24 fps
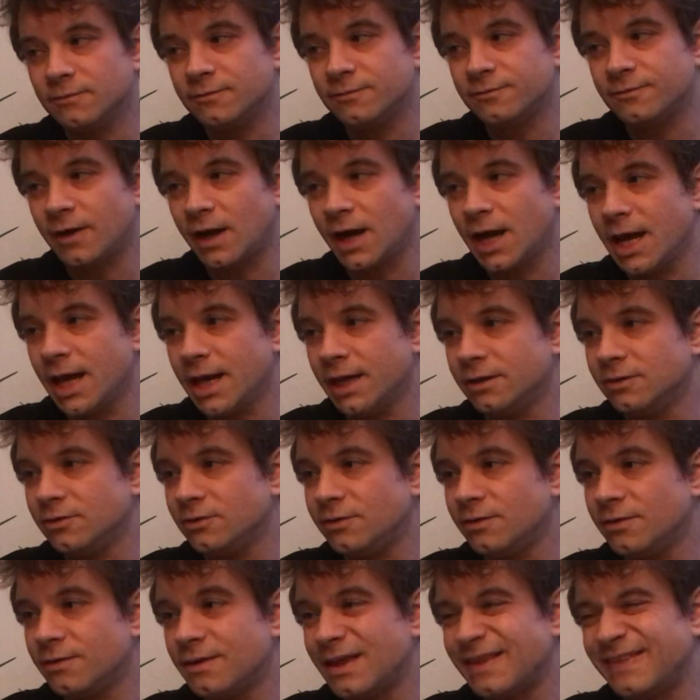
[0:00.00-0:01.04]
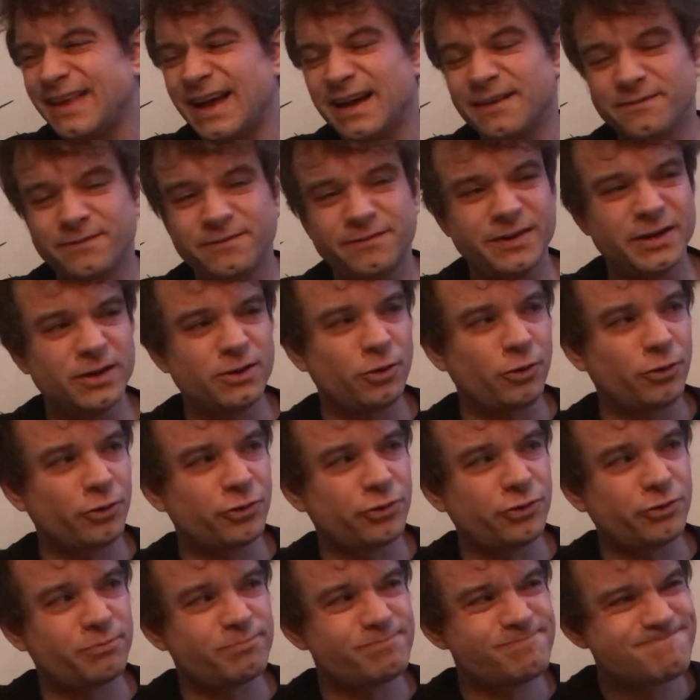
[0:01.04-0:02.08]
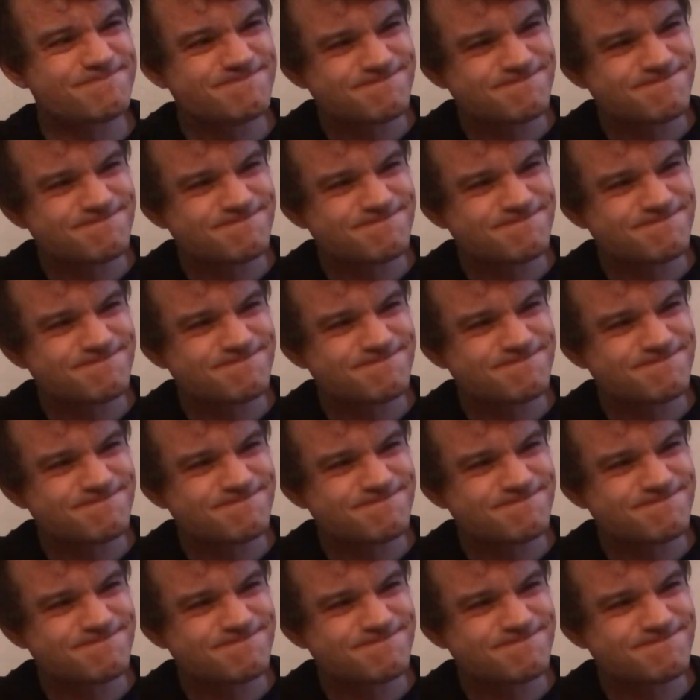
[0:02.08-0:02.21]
find that feels